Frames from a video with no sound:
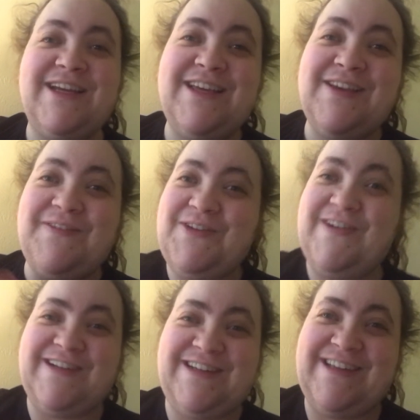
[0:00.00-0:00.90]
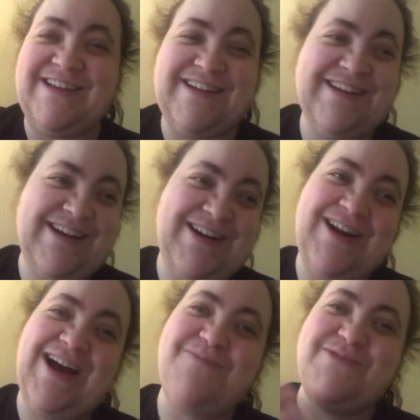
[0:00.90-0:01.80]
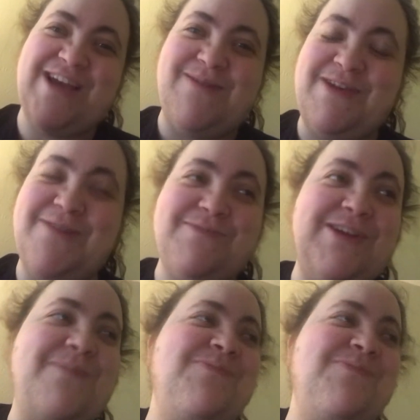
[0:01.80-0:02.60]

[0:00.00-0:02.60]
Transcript: Like you have no idea how happy that made me.